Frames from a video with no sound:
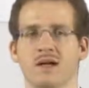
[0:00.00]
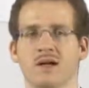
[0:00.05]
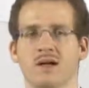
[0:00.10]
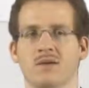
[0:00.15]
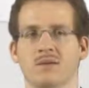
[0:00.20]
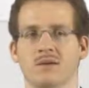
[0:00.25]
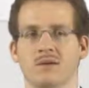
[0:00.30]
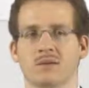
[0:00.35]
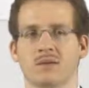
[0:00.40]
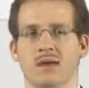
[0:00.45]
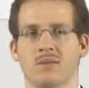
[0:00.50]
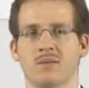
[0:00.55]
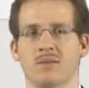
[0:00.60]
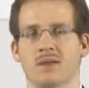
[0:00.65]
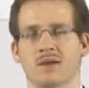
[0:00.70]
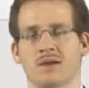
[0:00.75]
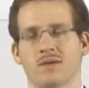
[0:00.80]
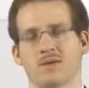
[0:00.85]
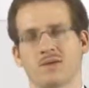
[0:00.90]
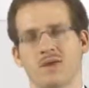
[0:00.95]
For
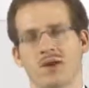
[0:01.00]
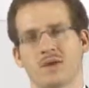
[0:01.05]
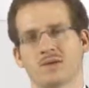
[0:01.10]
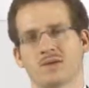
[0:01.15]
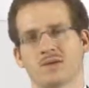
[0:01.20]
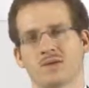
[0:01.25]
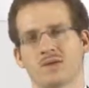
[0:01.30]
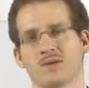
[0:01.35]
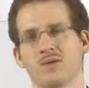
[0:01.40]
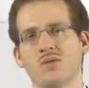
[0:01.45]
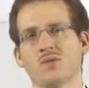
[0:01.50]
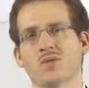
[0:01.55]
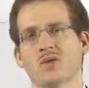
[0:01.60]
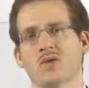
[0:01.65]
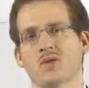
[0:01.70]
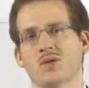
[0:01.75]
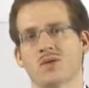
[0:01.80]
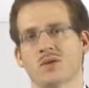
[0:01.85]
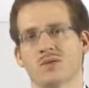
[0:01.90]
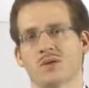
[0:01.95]
example, if you have two
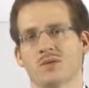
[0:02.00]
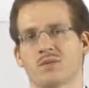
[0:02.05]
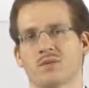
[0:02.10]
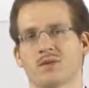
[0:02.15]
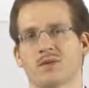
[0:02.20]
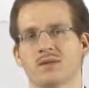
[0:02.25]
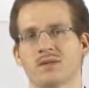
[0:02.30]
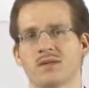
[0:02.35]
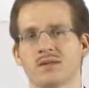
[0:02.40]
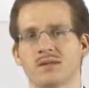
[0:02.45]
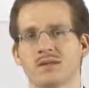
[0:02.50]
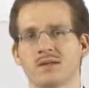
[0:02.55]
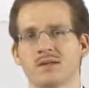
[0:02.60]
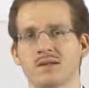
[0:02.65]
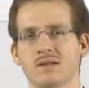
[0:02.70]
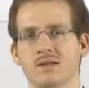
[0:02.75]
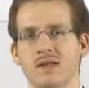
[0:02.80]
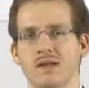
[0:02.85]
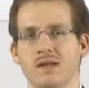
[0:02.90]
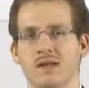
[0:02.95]
concurrent
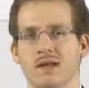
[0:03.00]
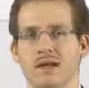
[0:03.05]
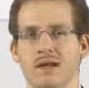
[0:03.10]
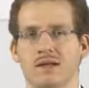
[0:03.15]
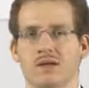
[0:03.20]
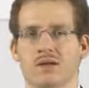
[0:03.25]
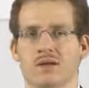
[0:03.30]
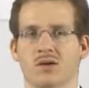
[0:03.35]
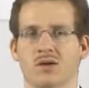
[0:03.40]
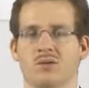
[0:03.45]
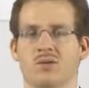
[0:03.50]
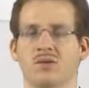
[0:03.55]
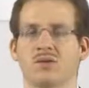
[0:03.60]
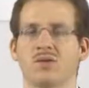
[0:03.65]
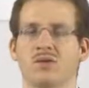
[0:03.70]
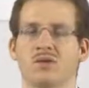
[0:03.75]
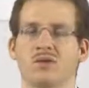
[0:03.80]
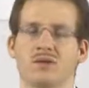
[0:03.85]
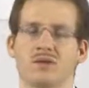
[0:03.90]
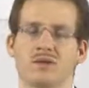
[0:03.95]
processes and they
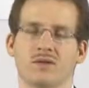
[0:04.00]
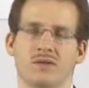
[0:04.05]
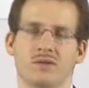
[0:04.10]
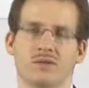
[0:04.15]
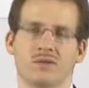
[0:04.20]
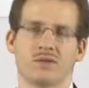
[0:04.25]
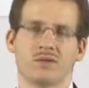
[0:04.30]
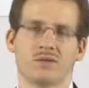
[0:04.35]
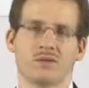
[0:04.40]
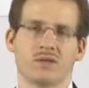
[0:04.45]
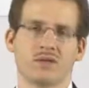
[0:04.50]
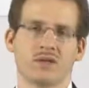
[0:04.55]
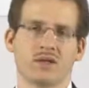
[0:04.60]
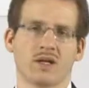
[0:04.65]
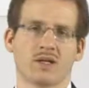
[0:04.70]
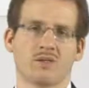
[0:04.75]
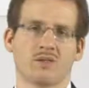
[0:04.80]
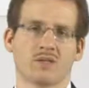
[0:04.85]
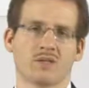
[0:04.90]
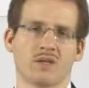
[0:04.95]

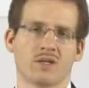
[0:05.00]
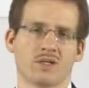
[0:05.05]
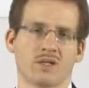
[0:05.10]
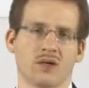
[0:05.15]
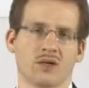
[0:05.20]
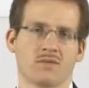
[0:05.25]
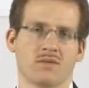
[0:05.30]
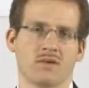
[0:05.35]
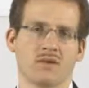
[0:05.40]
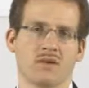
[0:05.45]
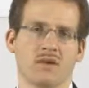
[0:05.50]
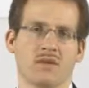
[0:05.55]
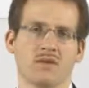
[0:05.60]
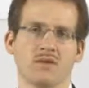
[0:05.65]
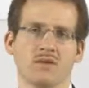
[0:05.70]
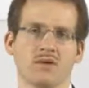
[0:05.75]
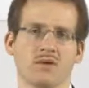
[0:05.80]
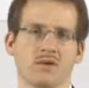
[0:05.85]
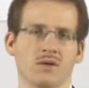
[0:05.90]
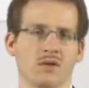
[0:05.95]
communicate with each other
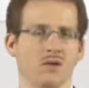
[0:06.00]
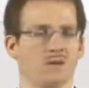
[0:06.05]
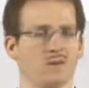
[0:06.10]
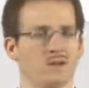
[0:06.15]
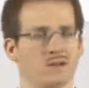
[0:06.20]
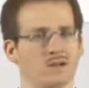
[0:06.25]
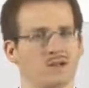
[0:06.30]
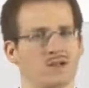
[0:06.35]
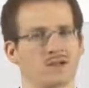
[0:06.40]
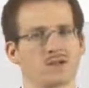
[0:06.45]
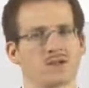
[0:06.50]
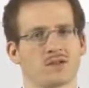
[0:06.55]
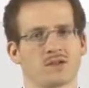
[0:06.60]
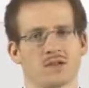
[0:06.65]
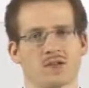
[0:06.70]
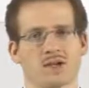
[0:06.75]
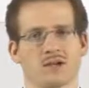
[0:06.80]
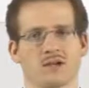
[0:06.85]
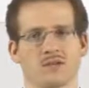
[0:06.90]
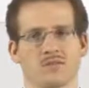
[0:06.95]
only over such a
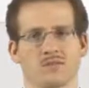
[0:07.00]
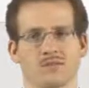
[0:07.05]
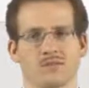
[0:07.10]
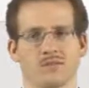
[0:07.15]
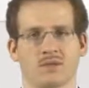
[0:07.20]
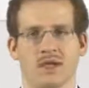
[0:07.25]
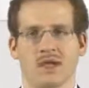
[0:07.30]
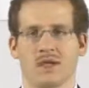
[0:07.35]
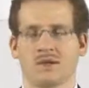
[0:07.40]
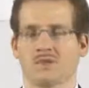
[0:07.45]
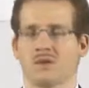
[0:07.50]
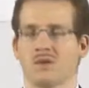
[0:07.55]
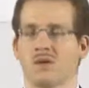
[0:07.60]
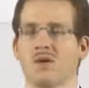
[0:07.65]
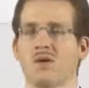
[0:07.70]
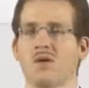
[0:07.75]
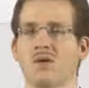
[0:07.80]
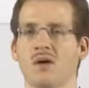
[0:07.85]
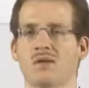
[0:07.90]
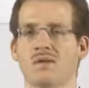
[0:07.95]
channel, they have
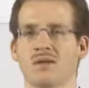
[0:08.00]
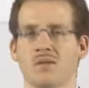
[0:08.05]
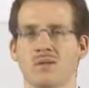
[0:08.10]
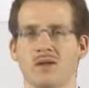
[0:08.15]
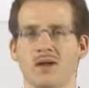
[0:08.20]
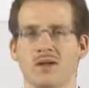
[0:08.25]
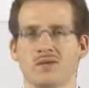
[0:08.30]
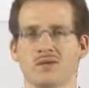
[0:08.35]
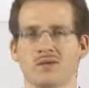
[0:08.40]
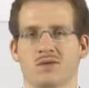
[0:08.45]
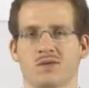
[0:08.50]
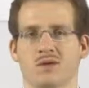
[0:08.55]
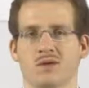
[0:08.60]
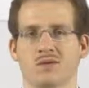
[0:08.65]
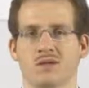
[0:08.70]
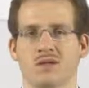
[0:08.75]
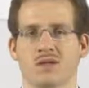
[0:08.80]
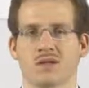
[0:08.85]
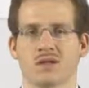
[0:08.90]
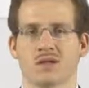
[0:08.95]
no other way to
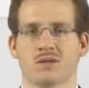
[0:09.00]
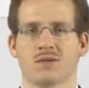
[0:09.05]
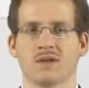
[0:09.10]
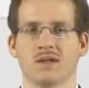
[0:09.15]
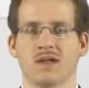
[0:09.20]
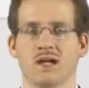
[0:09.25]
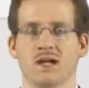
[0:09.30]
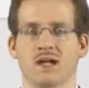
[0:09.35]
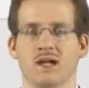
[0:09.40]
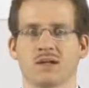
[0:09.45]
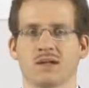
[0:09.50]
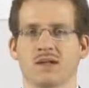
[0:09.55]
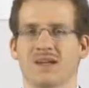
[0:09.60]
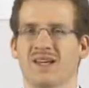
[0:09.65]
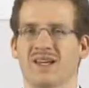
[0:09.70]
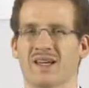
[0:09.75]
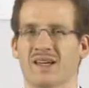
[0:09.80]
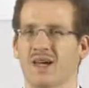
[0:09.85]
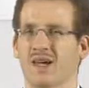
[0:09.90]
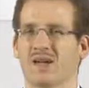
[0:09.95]
talk to each other,
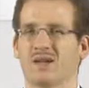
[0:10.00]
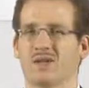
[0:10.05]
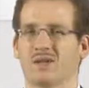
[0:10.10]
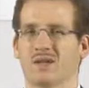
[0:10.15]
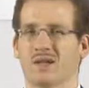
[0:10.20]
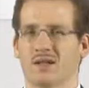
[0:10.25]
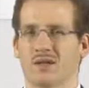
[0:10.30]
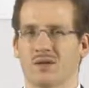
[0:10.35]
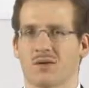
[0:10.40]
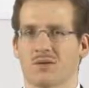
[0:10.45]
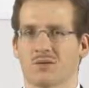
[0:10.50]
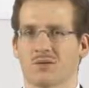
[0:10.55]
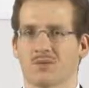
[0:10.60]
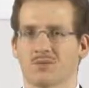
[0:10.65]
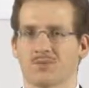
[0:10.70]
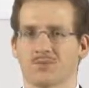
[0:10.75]
then they cannot deadlock.